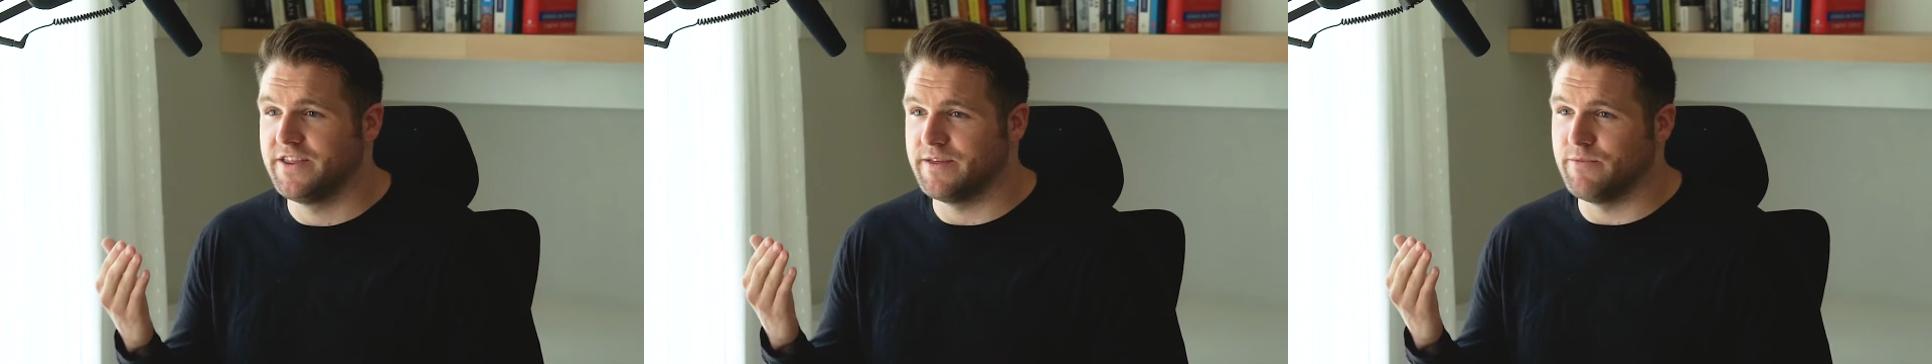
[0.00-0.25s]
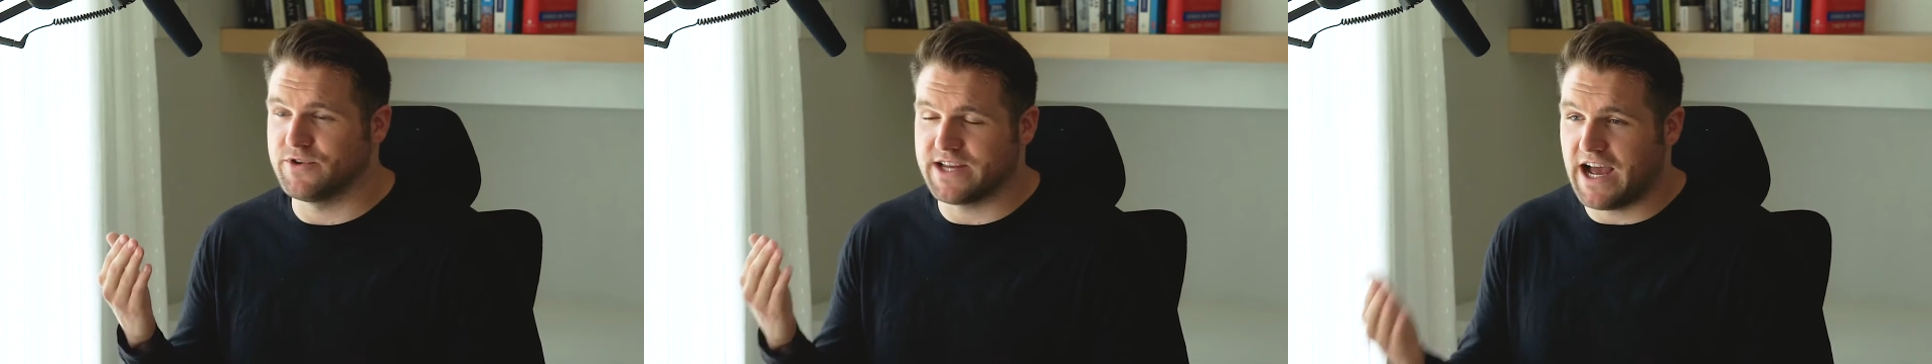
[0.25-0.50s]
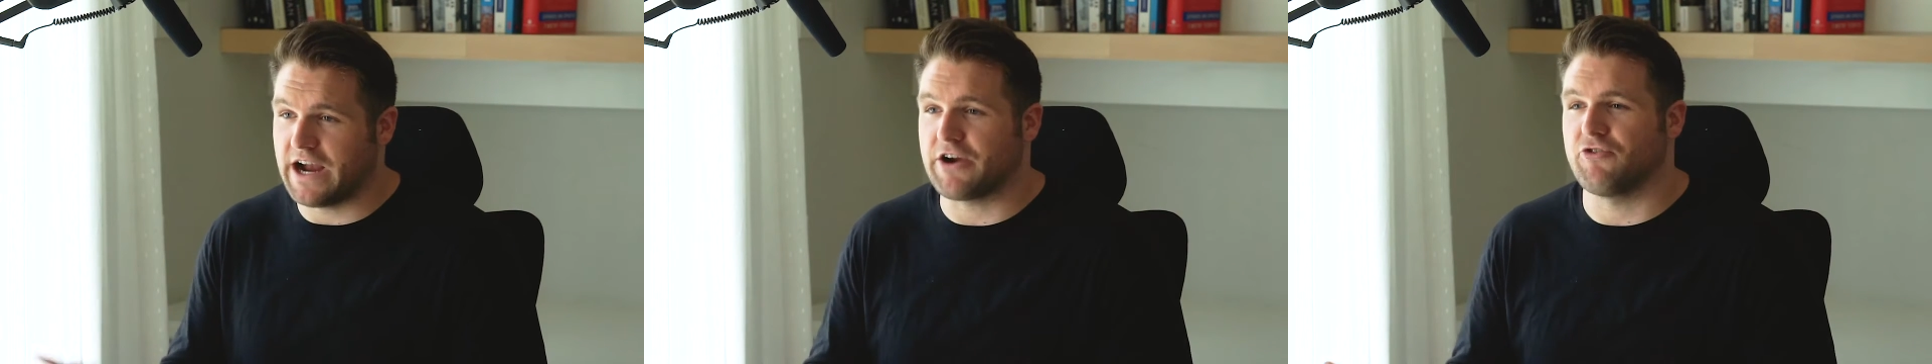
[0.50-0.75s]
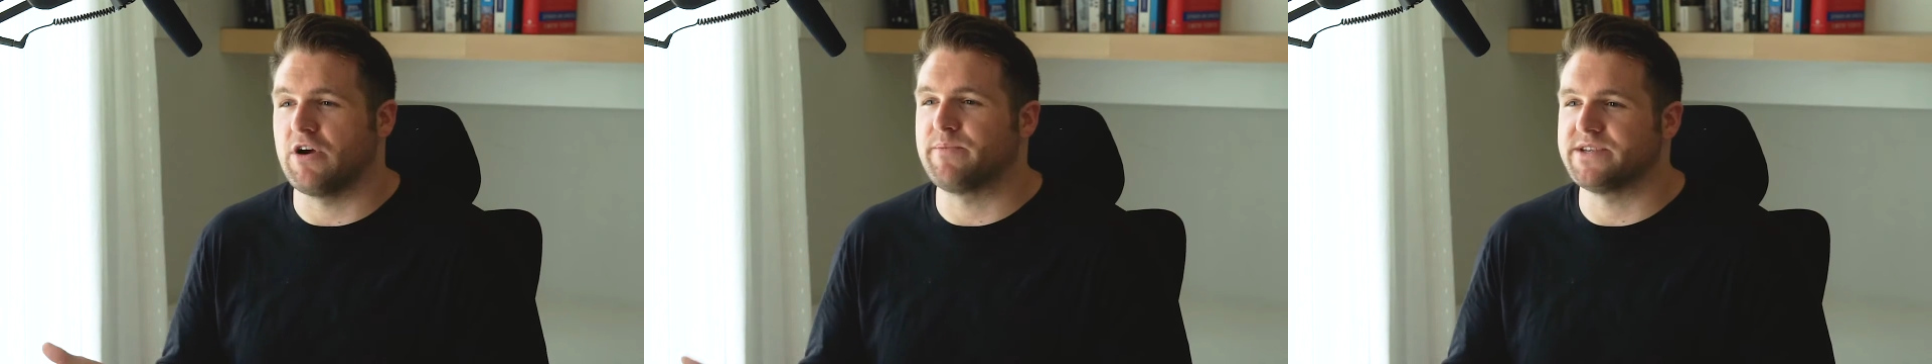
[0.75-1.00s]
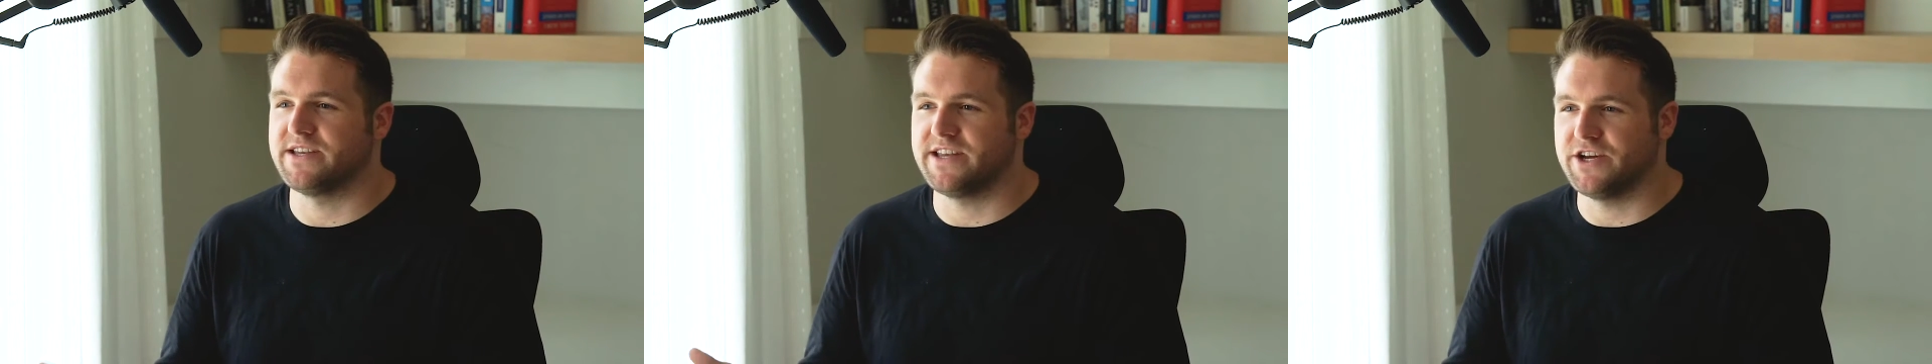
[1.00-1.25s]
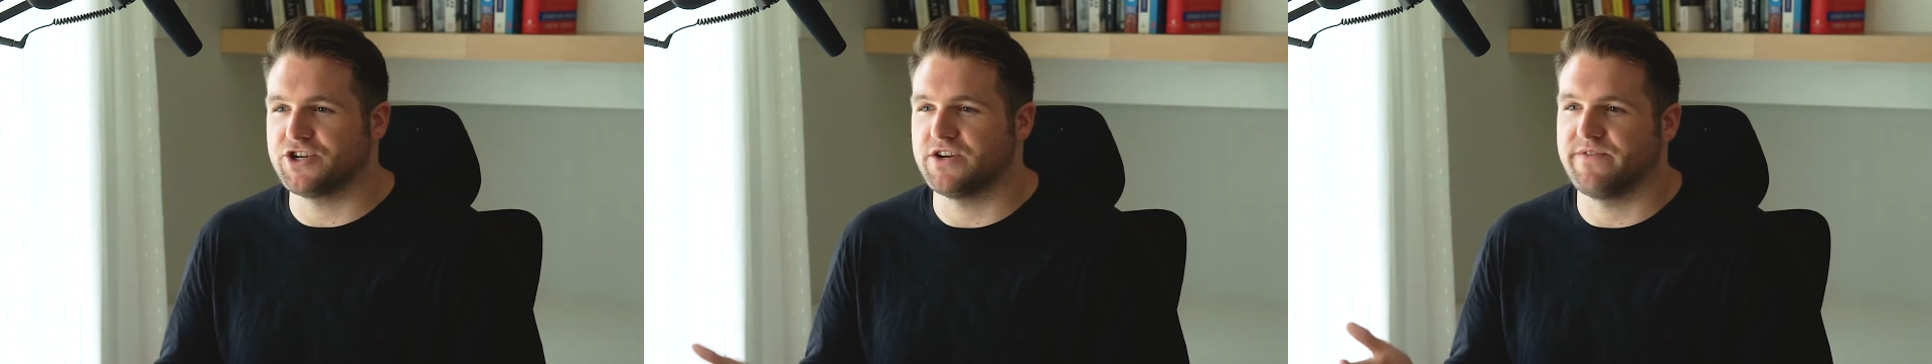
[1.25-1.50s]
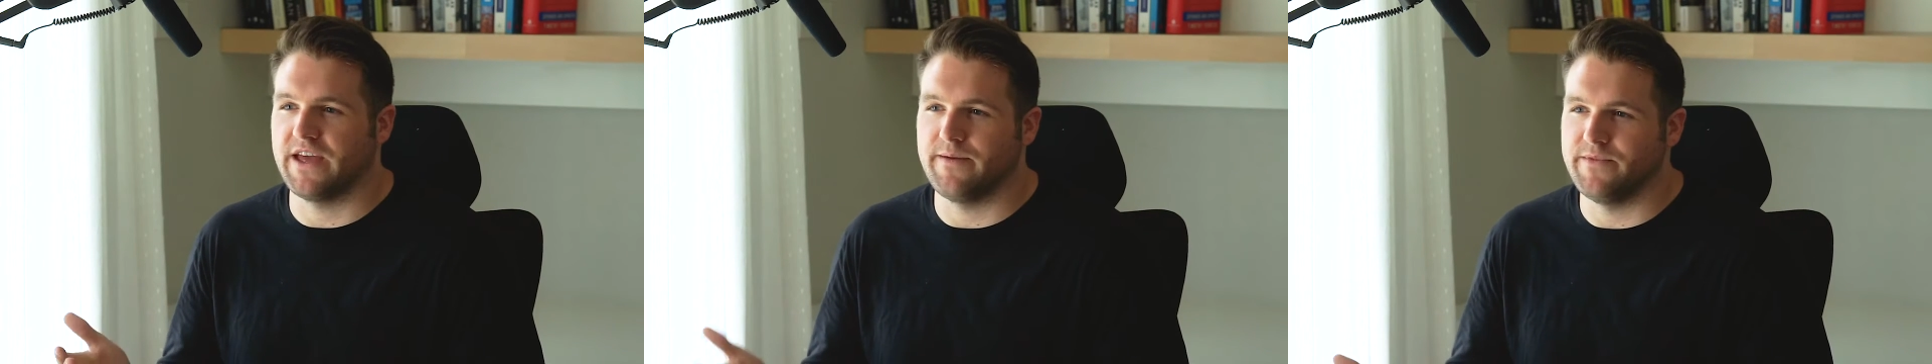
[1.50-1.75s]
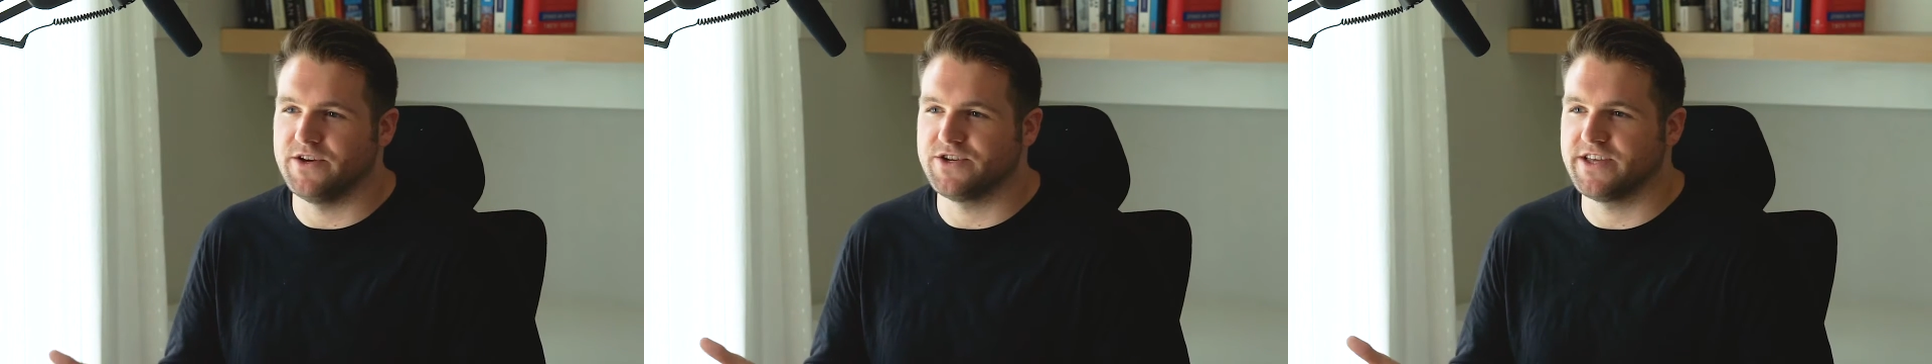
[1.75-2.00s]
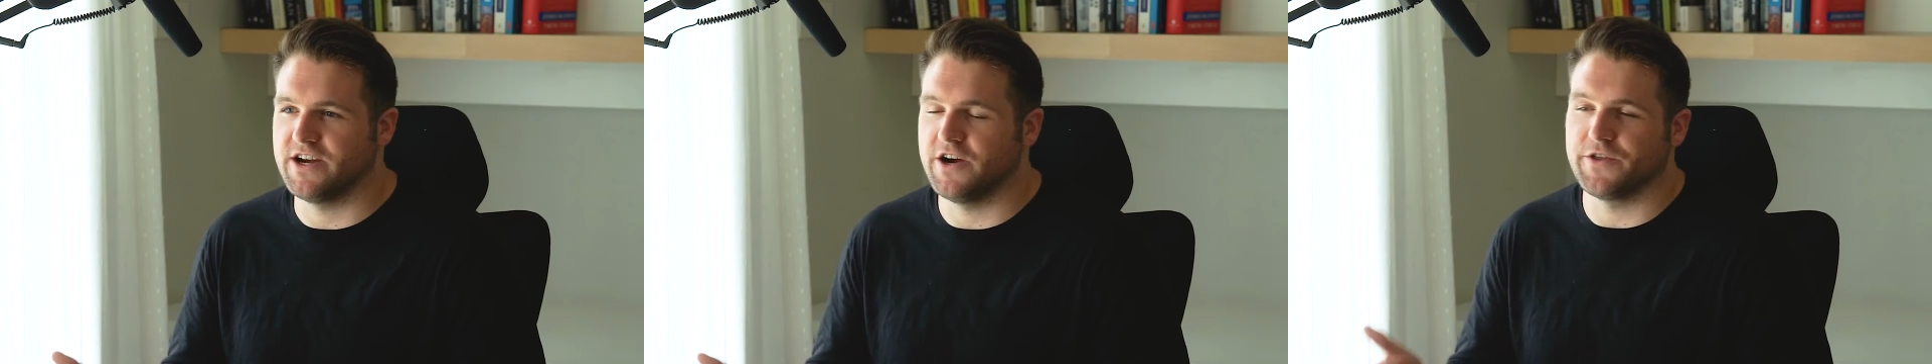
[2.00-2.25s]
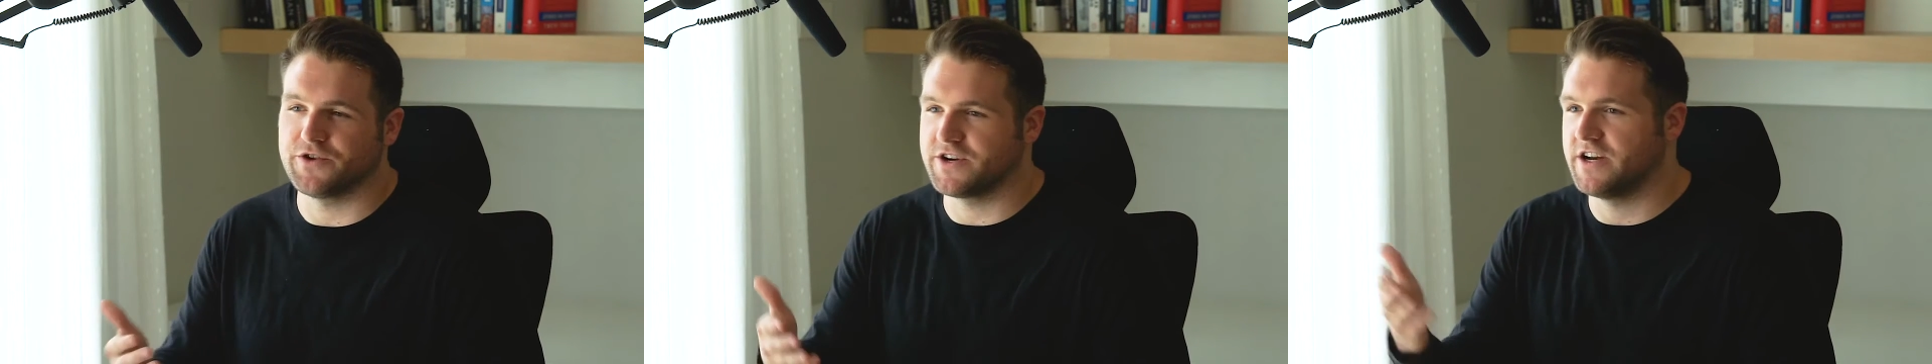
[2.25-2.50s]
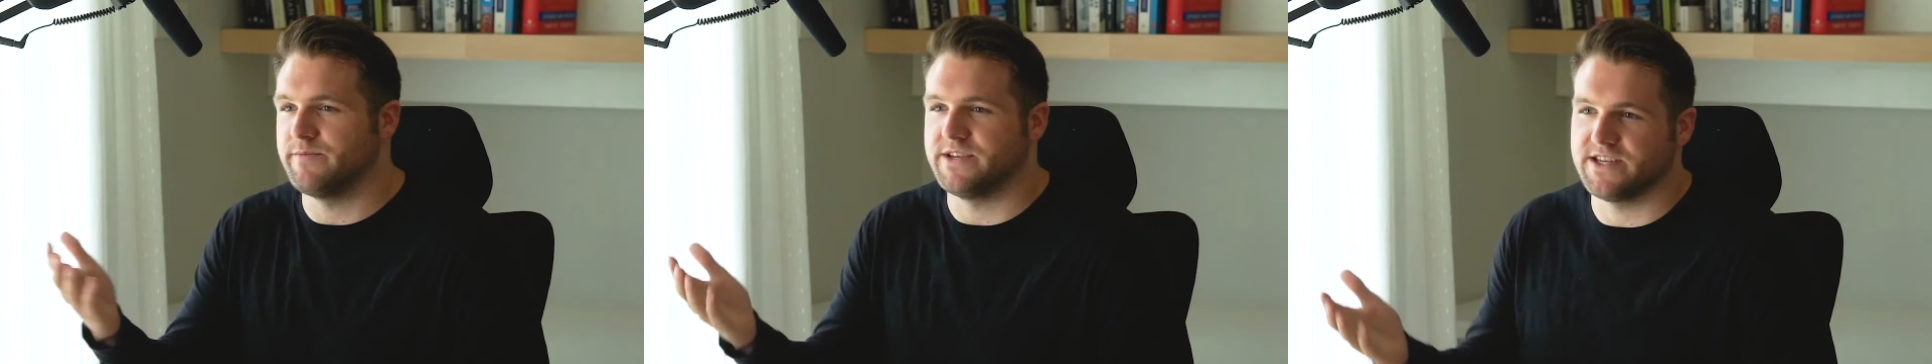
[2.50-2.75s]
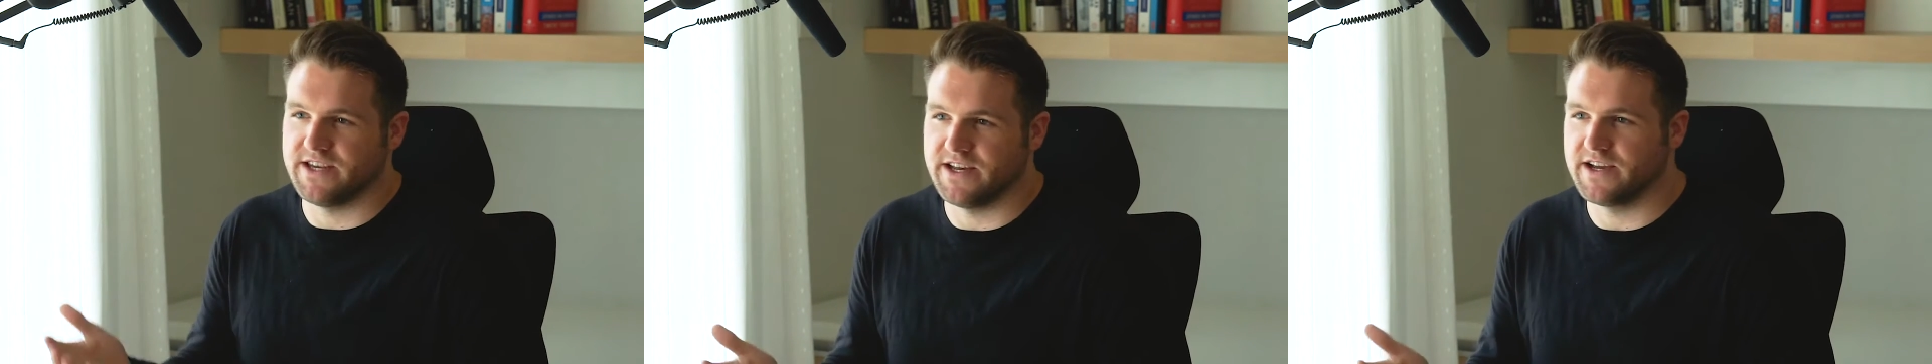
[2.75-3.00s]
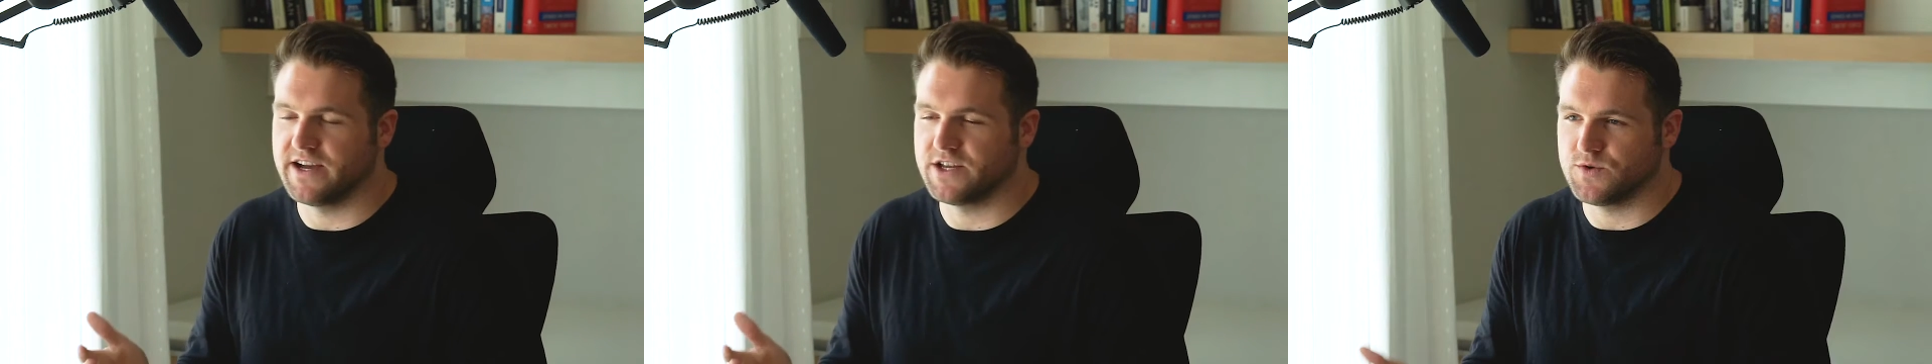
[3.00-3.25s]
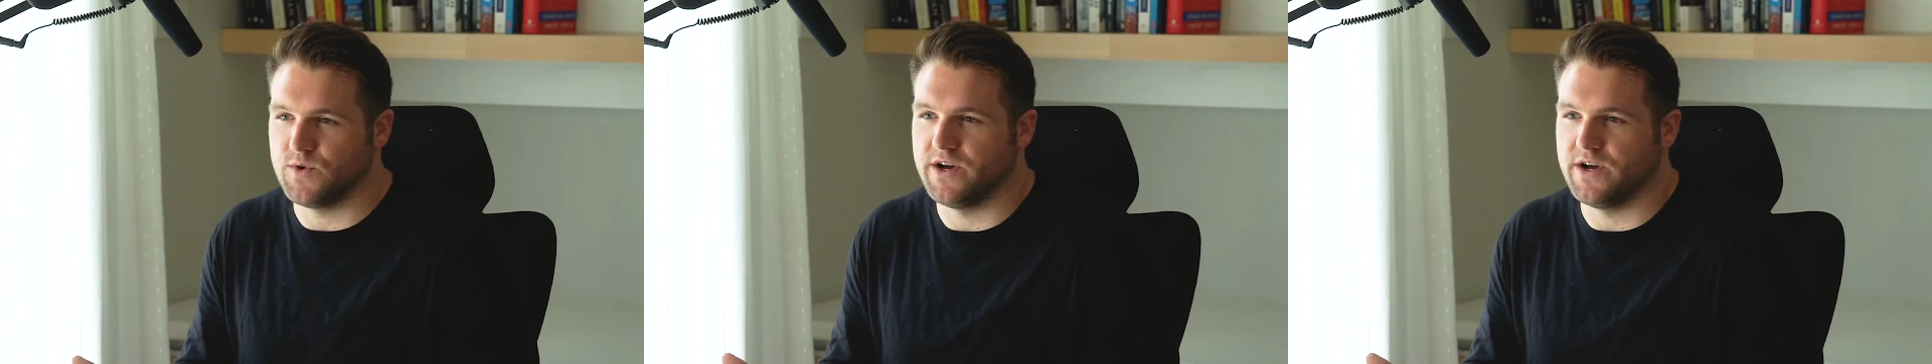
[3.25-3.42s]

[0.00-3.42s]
the most accurate representation of that image that others are going to be seeing as